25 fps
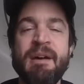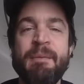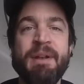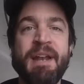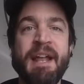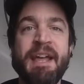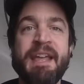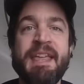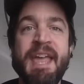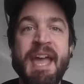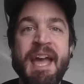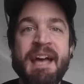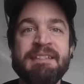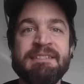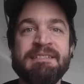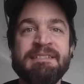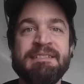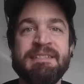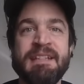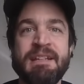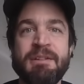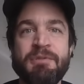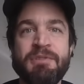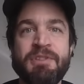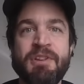But I can
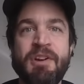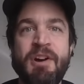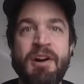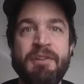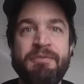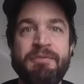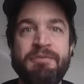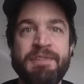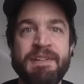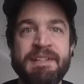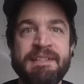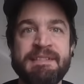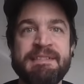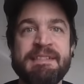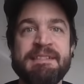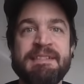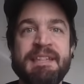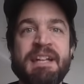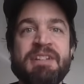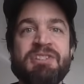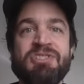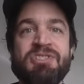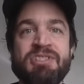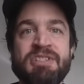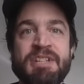say with confidence that
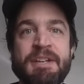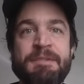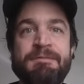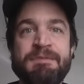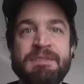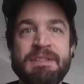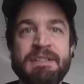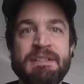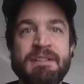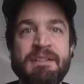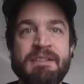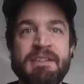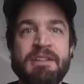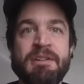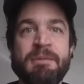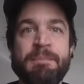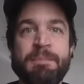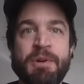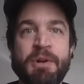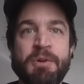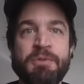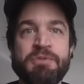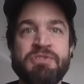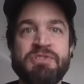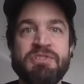that shifted the
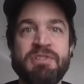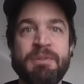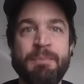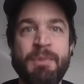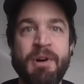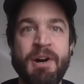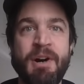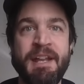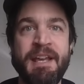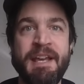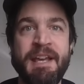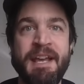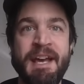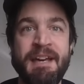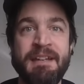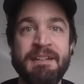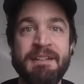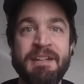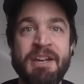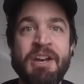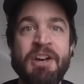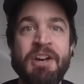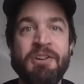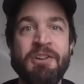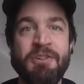approach to
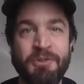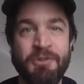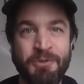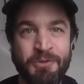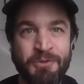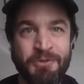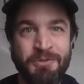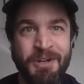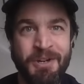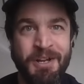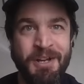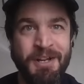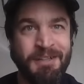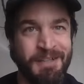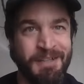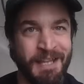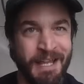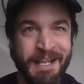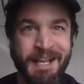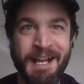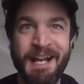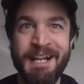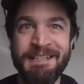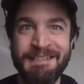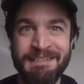Monahan, who,
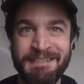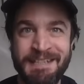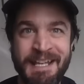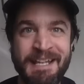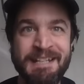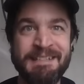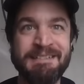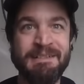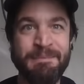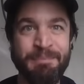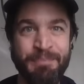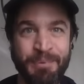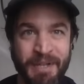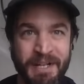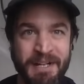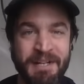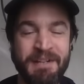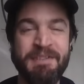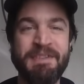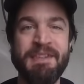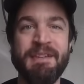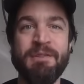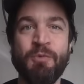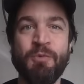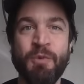like I say, is a
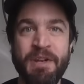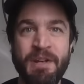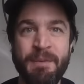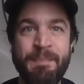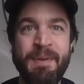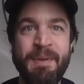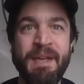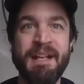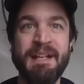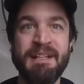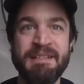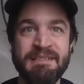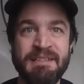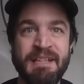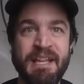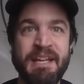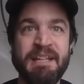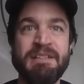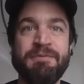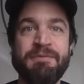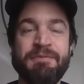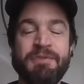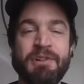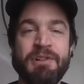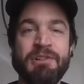player that Winnipeg has
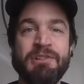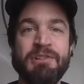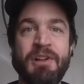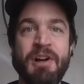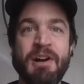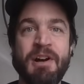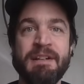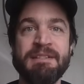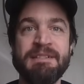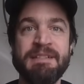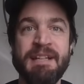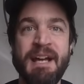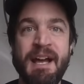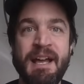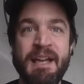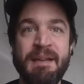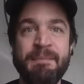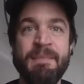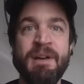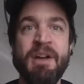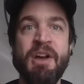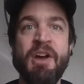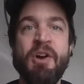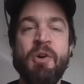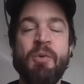liked for a long
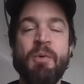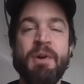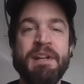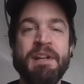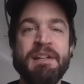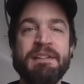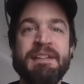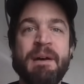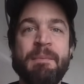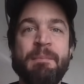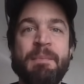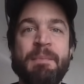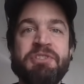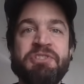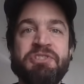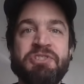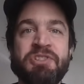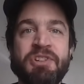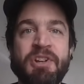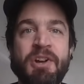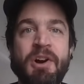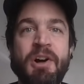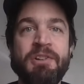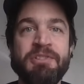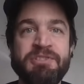time. What it let
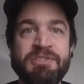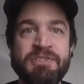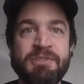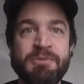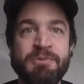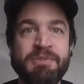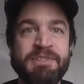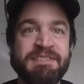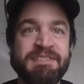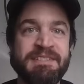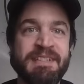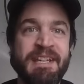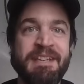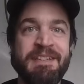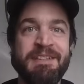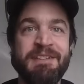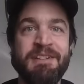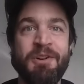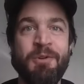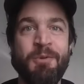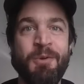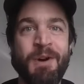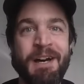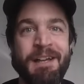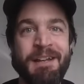Montreal do was say, you
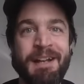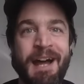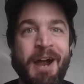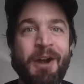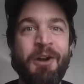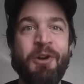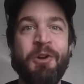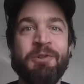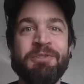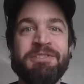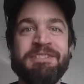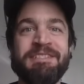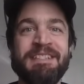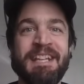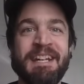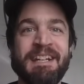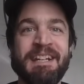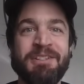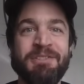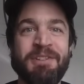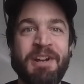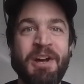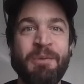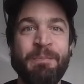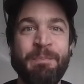know what, our own
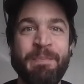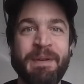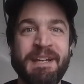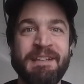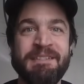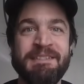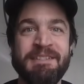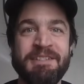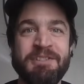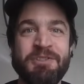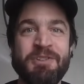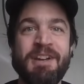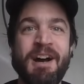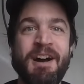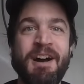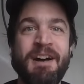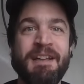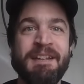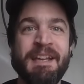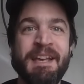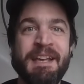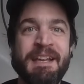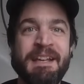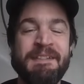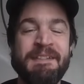second round pick that you
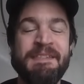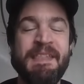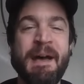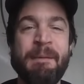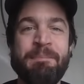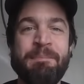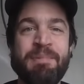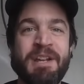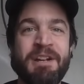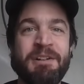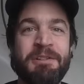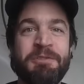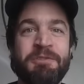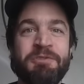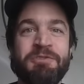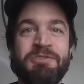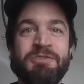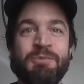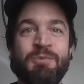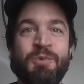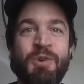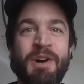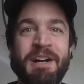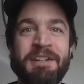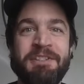got in that Pierre-Luc
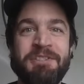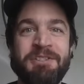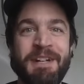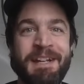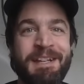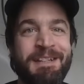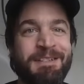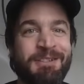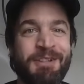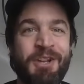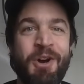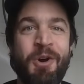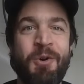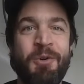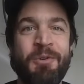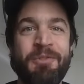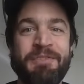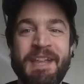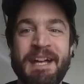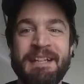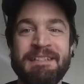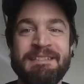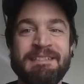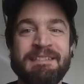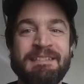Dubois trade, no,
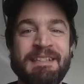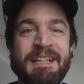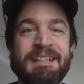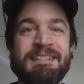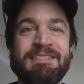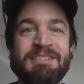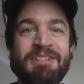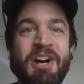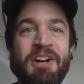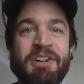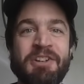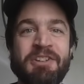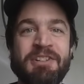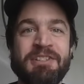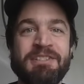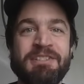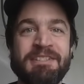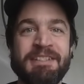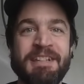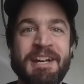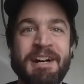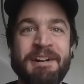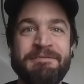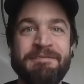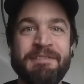that's that's not good
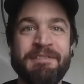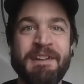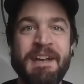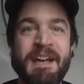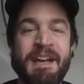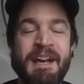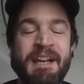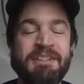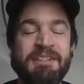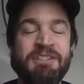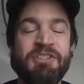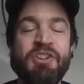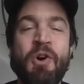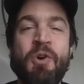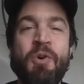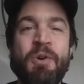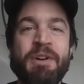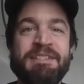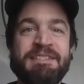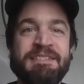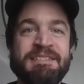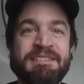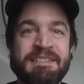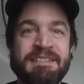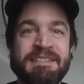enough. No,
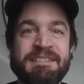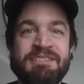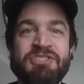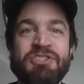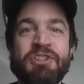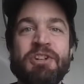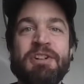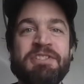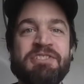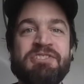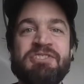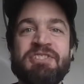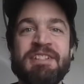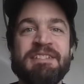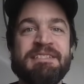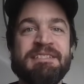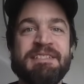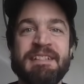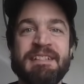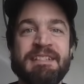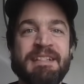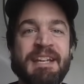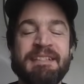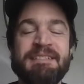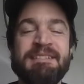it's sure it's just
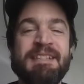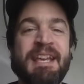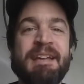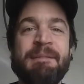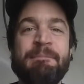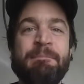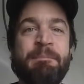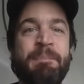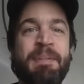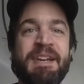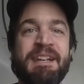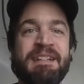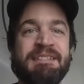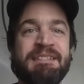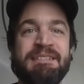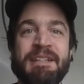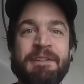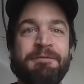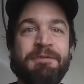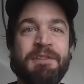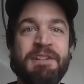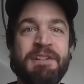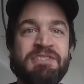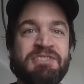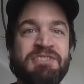a, a ten pick
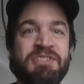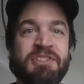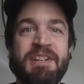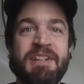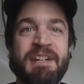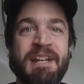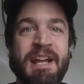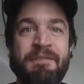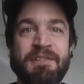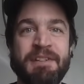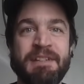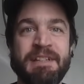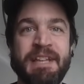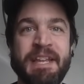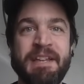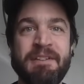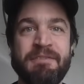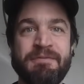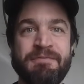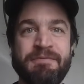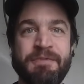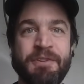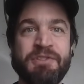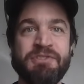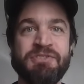difference. You're going to have a late
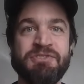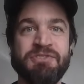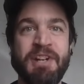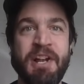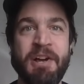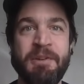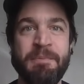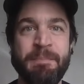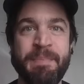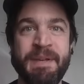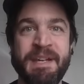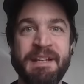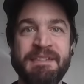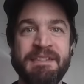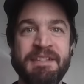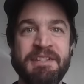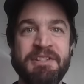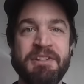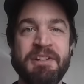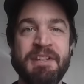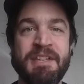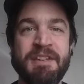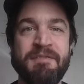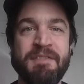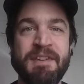first round pick that
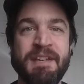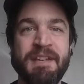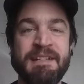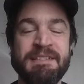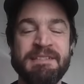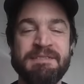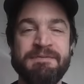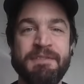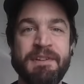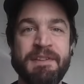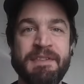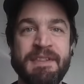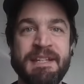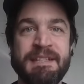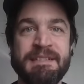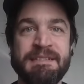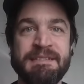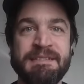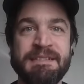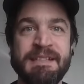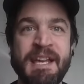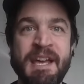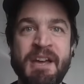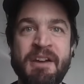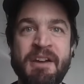you're giving us for
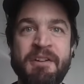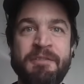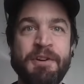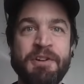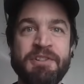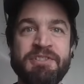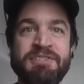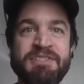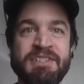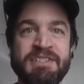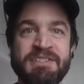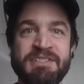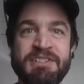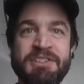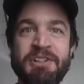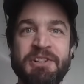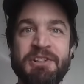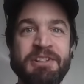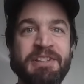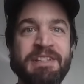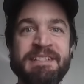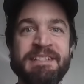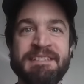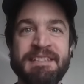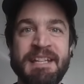this versus an
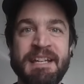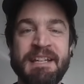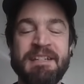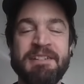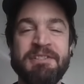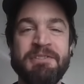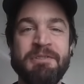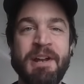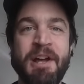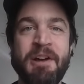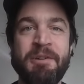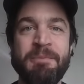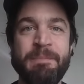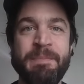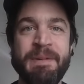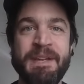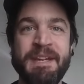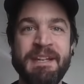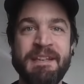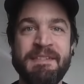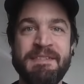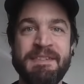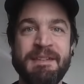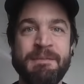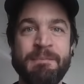early second round
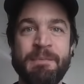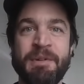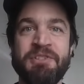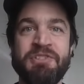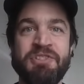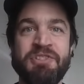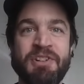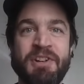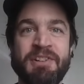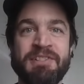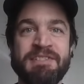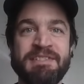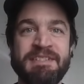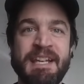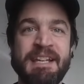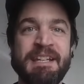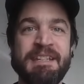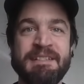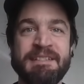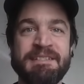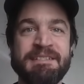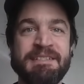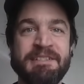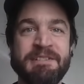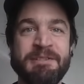pick that Montreal's
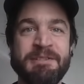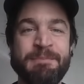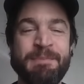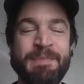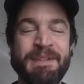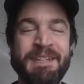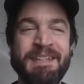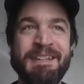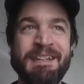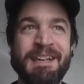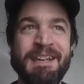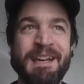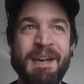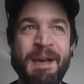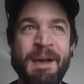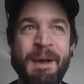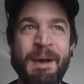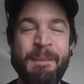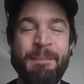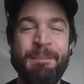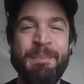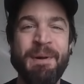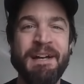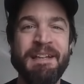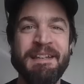second is going to be.
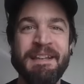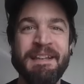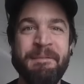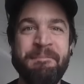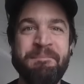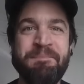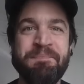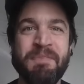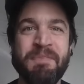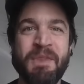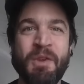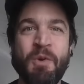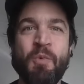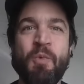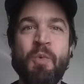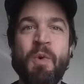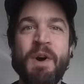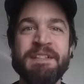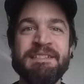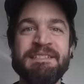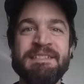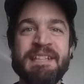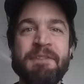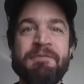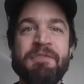But
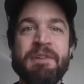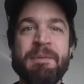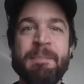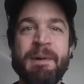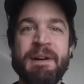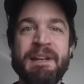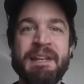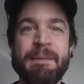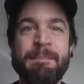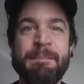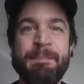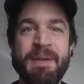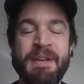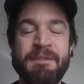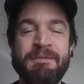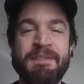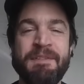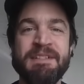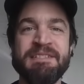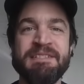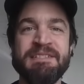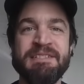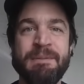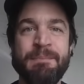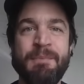once everybody
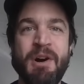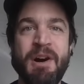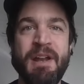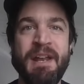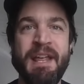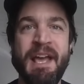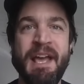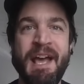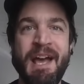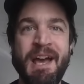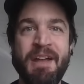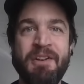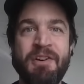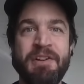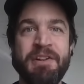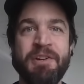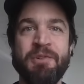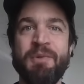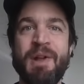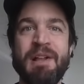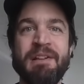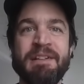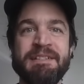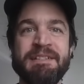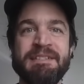pivots to Monahan on a
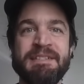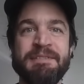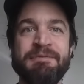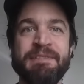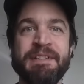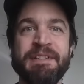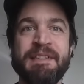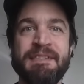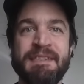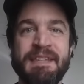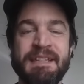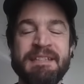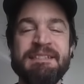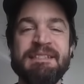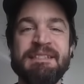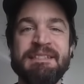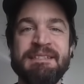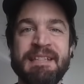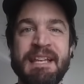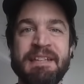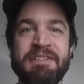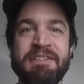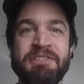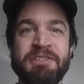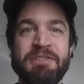relatively thin
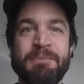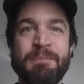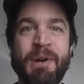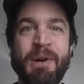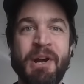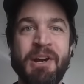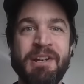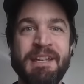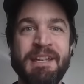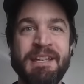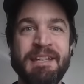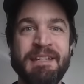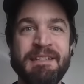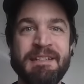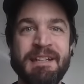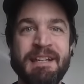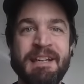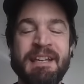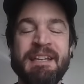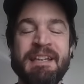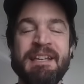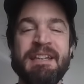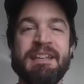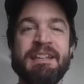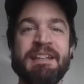center market,
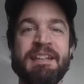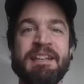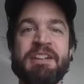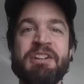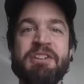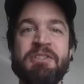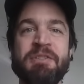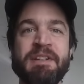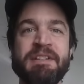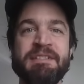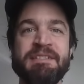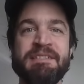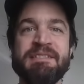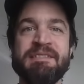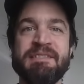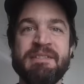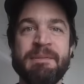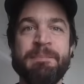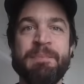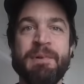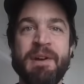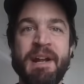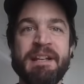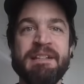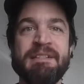it increases the
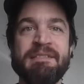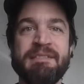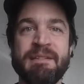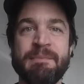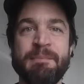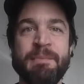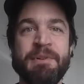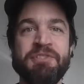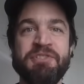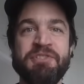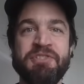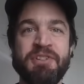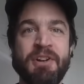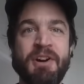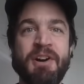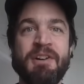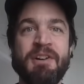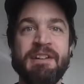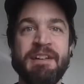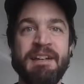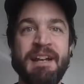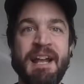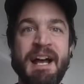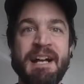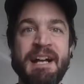price that Montreal
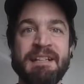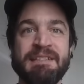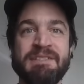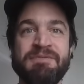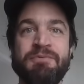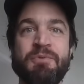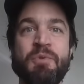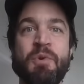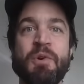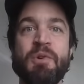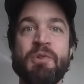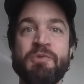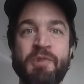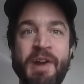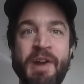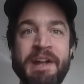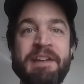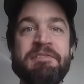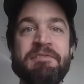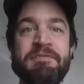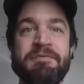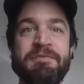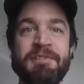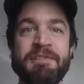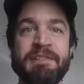can ask for
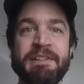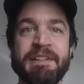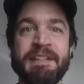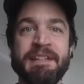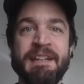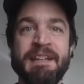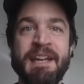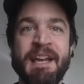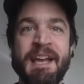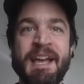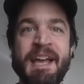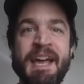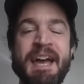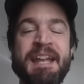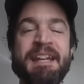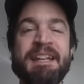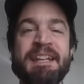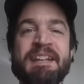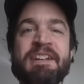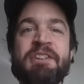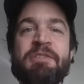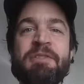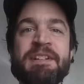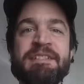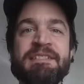rightfully, and it
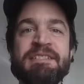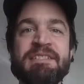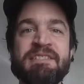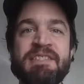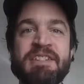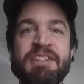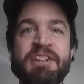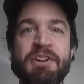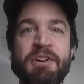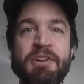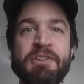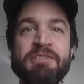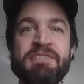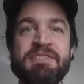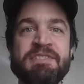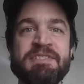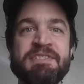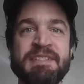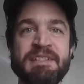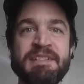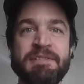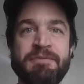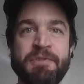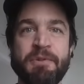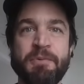increases the
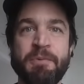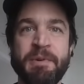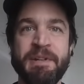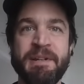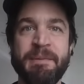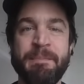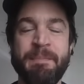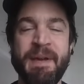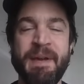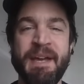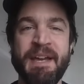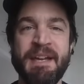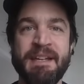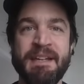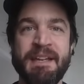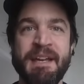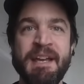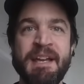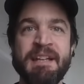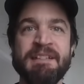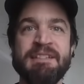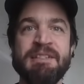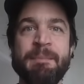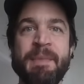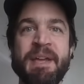urgency for Winnipeg
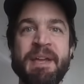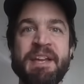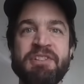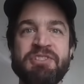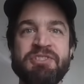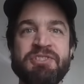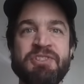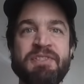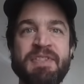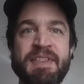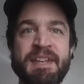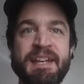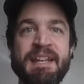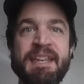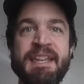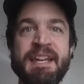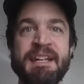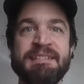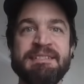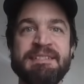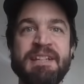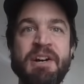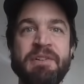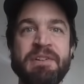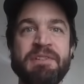to make sure that it
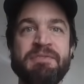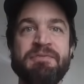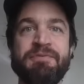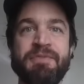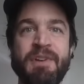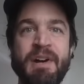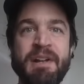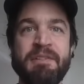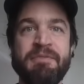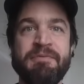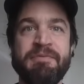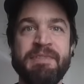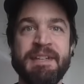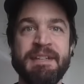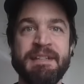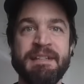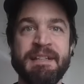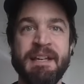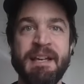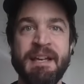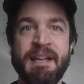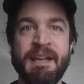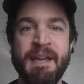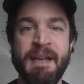gets out in front of it.